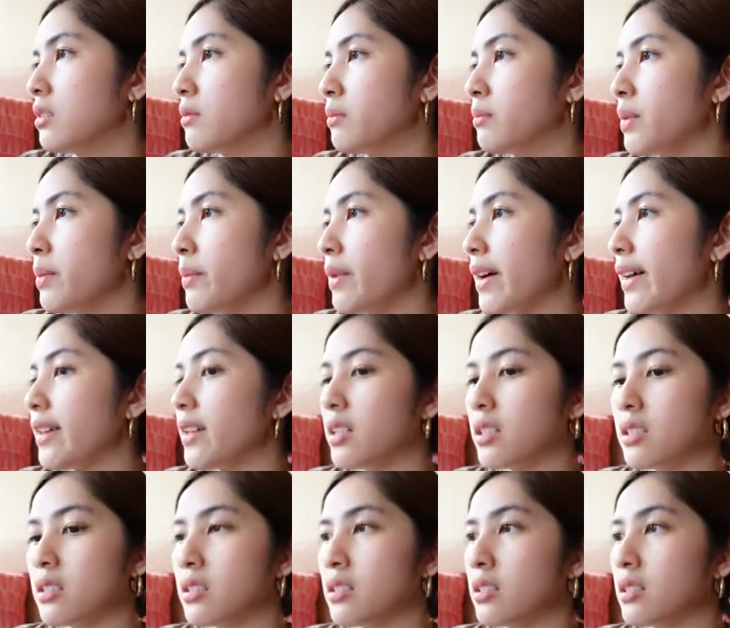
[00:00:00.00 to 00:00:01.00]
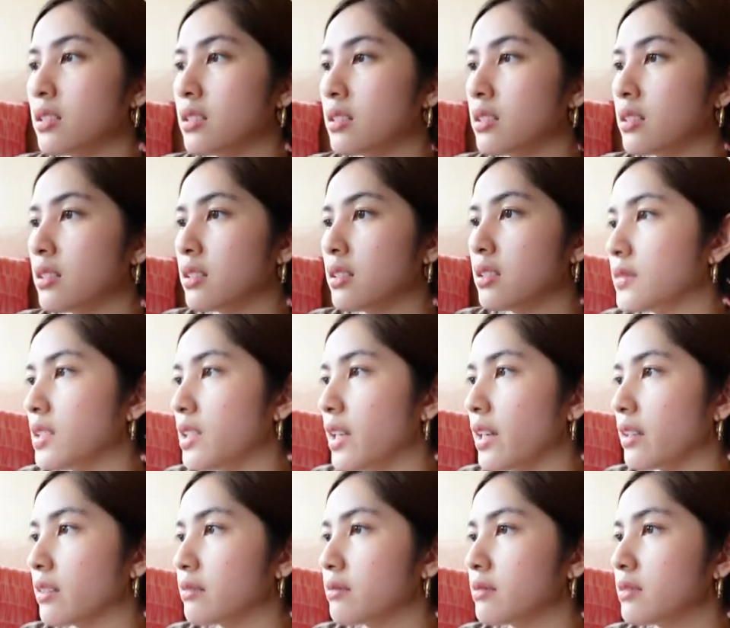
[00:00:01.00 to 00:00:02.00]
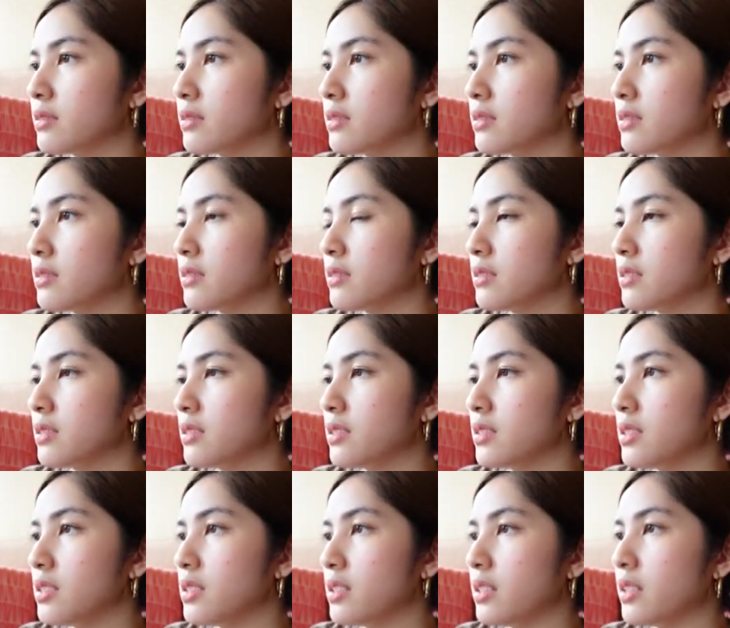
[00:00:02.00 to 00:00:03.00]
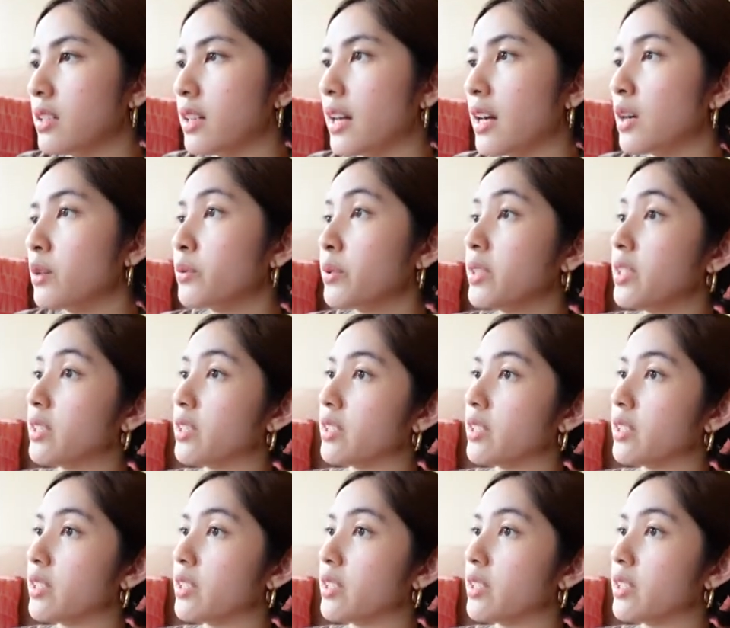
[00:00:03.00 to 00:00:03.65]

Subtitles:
bye. Yeah, now we are